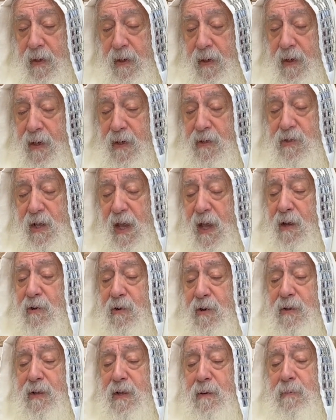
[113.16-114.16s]
It's
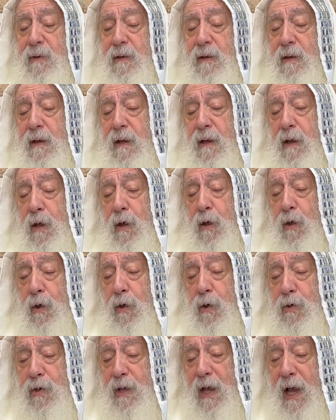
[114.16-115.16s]
incredible.
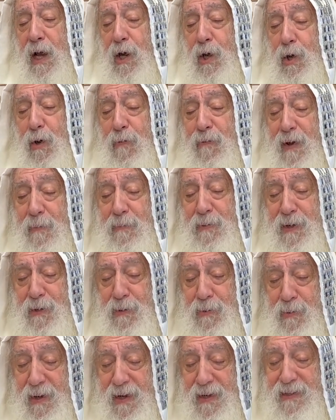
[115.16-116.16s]
Yaakov
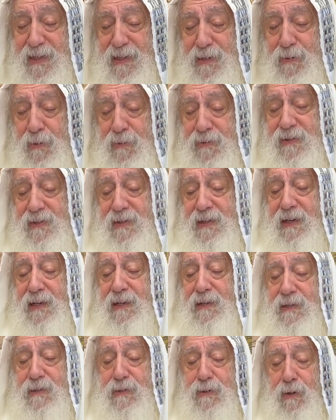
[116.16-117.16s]
Abinu, he did not see
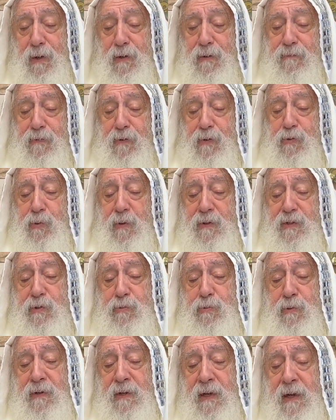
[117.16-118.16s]
his son for
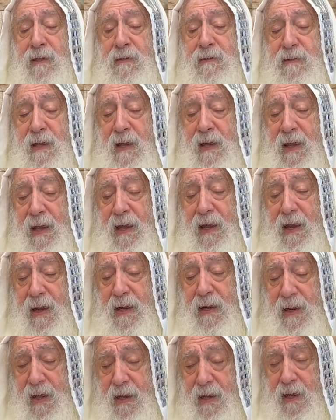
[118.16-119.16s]
22 years,
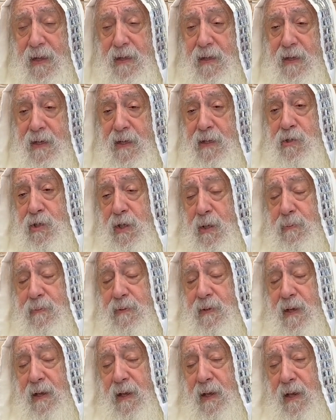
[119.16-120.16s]
and again in Egypt,
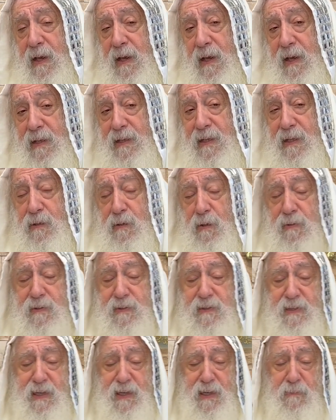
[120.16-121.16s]
he did not
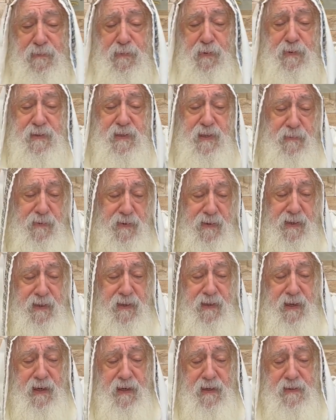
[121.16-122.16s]
see him for 17
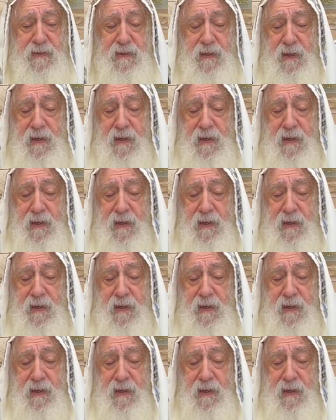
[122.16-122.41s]
years.